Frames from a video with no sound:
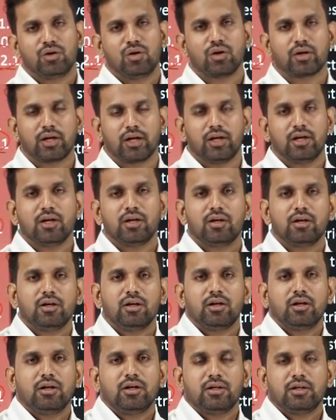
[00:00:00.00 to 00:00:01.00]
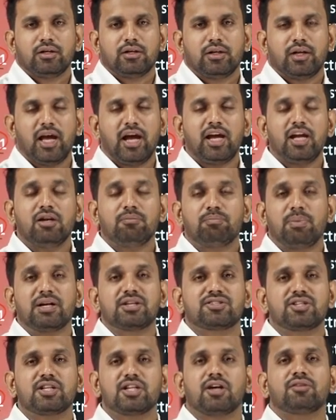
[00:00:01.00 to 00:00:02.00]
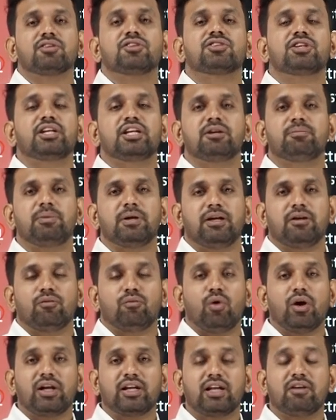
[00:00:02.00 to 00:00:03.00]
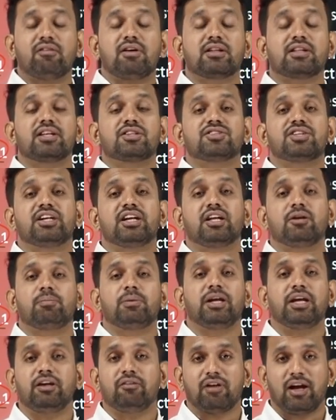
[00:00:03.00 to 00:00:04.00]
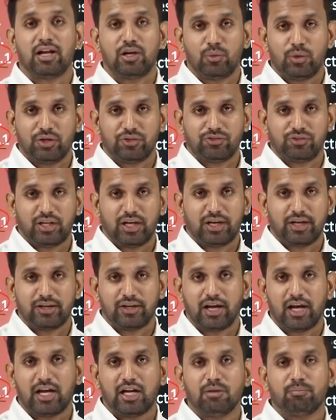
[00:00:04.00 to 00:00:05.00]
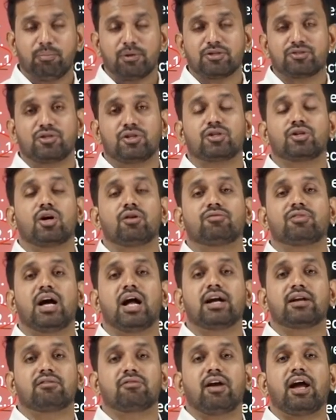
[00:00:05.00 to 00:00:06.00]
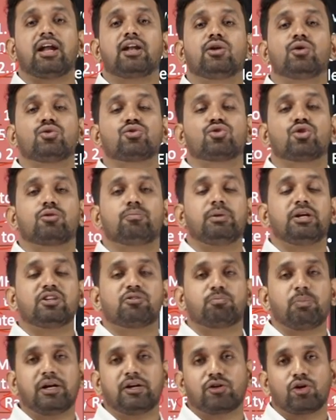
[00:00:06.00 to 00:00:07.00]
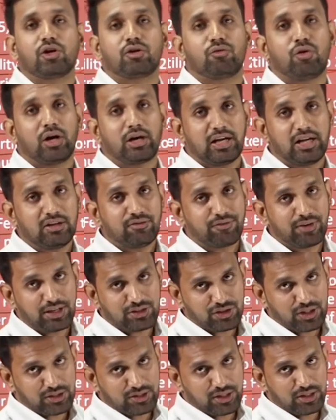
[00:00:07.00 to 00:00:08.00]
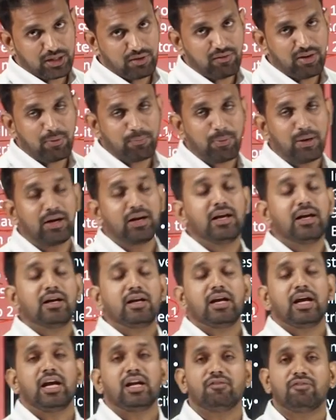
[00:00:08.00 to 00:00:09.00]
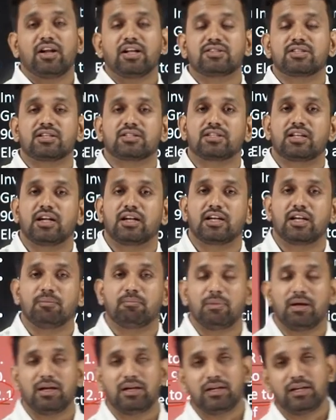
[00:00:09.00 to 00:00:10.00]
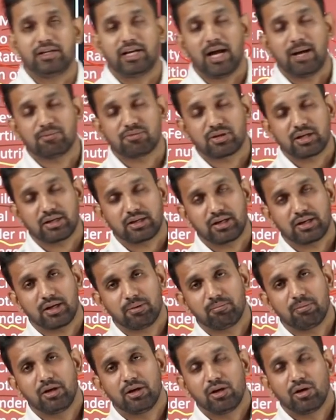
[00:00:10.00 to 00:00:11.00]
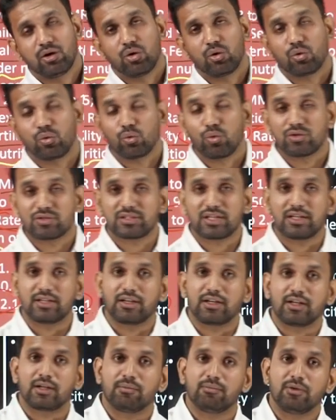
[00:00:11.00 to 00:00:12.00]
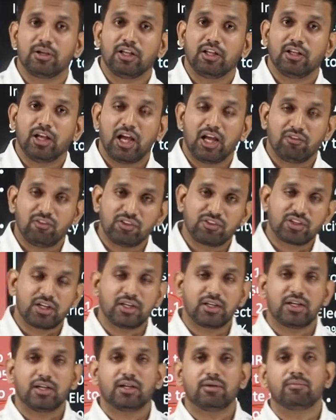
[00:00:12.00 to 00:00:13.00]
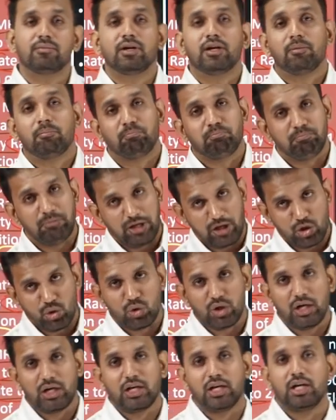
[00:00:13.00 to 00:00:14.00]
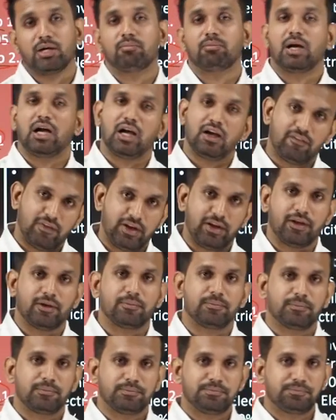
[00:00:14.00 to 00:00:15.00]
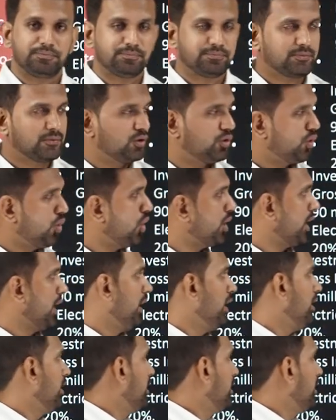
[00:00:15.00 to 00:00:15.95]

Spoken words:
Okay. 9% of the GDP, whatever the GDP value is there, 9% of that value should be spent on what? Infrastructure development. Infrastructure ante malli dams kattadam, roads kattadam, highways kattadam, metro kattadam, avai. Okay.